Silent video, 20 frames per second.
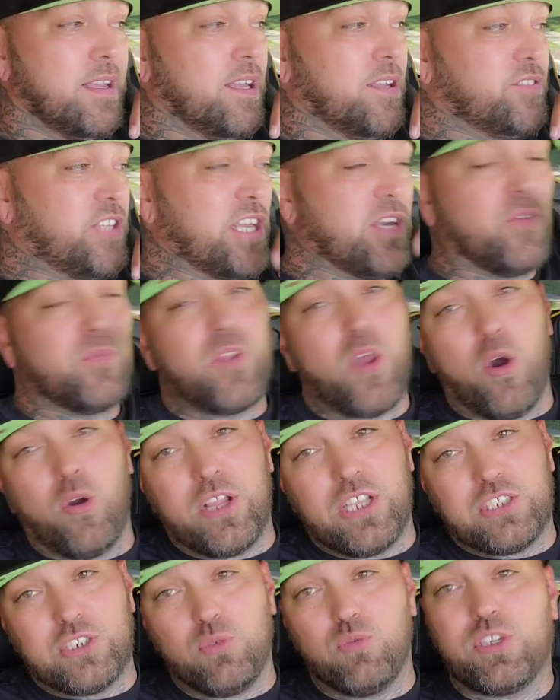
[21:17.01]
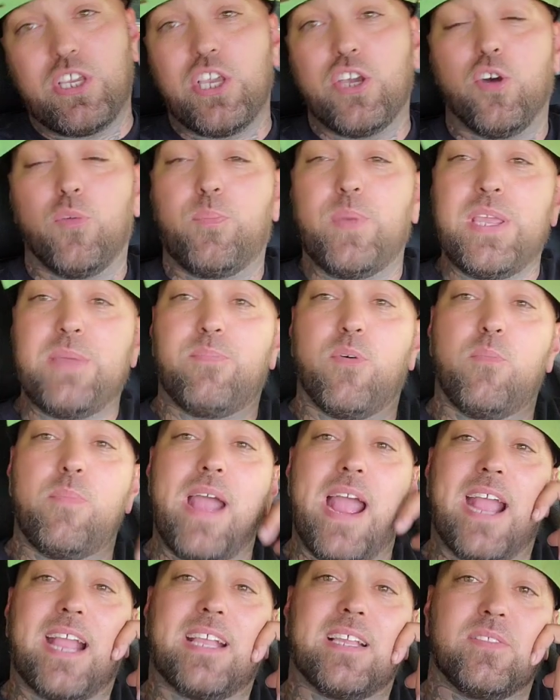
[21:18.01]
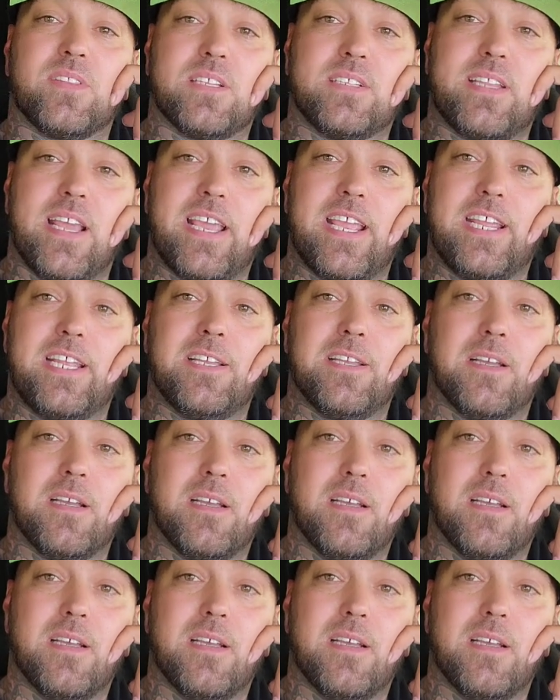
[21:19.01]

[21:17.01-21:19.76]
They don't know that you killed people back in the day.